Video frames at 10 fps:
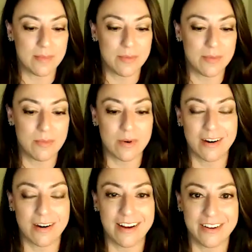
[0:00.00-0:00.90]

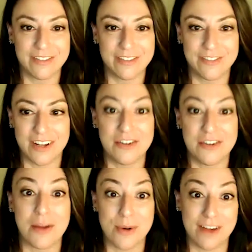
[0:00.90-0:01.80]
more of a
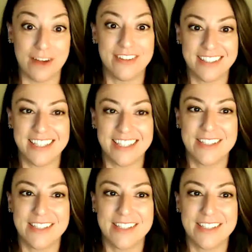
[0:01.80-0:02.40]
nonprofit league.